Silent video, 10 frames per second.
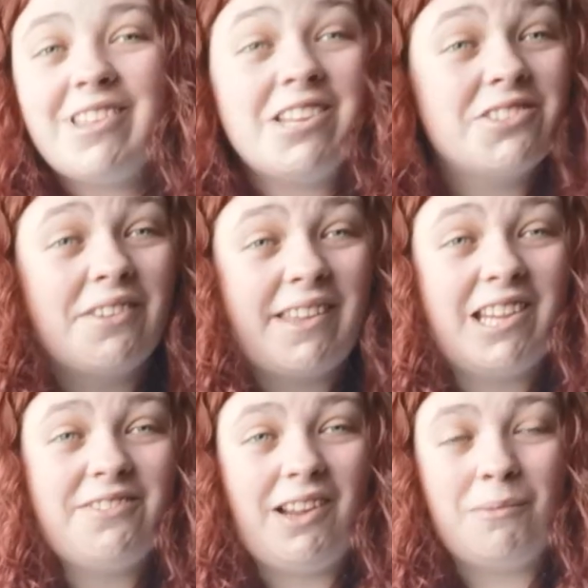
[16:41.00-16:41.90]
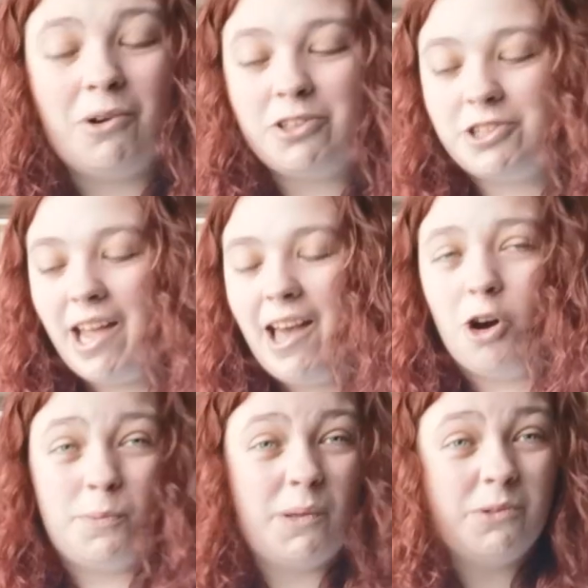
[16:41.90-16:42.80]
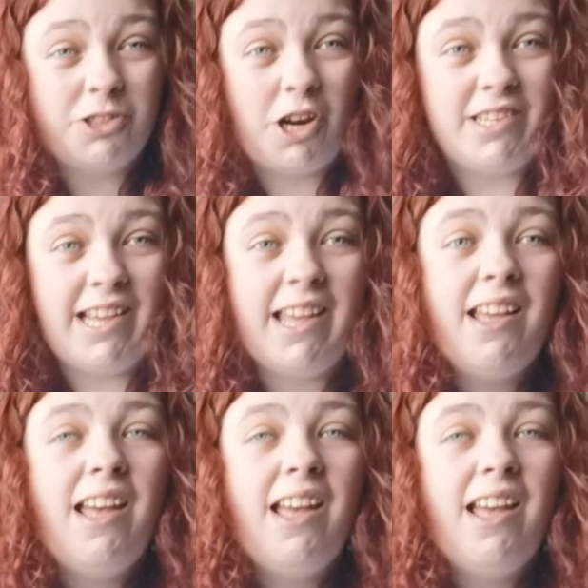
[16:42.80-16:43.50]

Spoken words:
So thank you very much. I hope you enjoyed it.